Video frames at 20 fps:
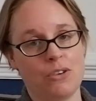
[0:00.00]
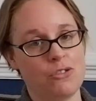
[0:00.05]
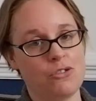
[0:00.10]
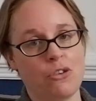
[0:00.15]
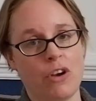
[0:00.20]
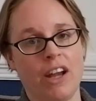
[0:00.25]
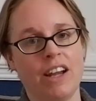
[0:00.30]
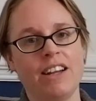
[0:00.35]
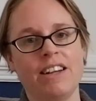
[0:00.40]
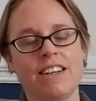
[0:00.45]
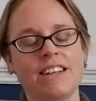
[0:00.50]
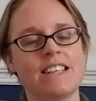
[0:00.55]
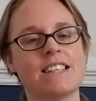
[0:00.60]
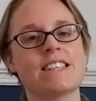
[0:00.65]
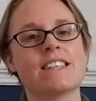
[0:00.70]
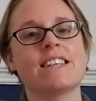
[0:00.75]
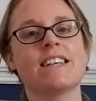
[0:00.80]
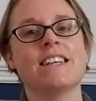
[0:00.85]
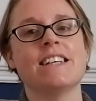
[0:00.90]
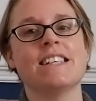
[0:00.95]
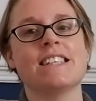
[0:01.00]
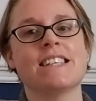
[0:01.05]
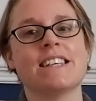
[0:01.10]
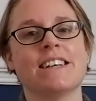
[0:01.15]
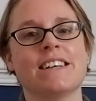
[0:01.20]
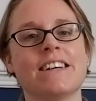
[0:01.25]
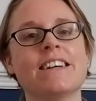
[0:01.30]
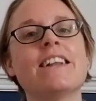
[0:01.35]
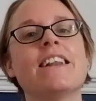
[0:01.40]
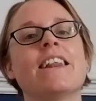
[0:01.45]
train is
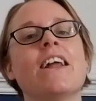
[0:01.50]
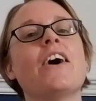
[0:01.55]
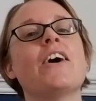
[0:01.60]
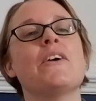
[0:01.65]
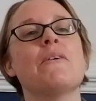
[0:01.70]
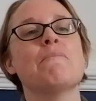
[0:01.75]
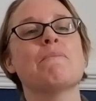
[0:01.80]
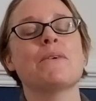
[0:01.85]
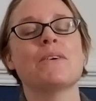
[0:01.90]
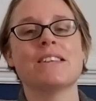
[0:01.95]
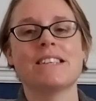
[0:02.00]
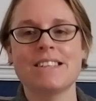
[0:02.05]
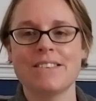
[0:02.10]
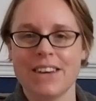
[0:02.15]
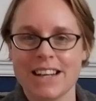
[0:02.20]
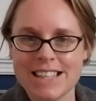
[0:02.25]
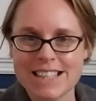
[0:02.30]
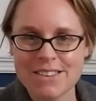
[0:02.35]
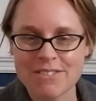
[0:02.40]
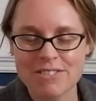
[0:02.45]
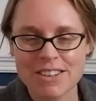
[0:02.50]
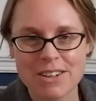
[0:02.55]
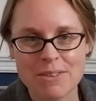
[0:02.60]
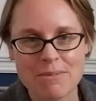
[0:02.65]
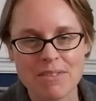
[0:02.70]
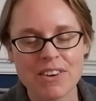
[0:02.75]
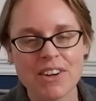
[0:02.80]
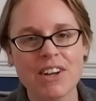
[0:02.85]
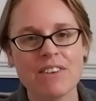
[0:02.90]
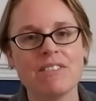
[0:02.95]
liable to end up in the
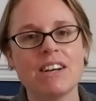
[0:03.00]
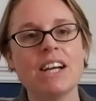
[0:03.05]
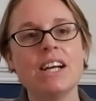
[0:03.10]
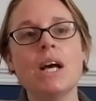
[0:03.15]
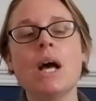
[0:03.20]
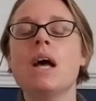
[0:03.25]
poem.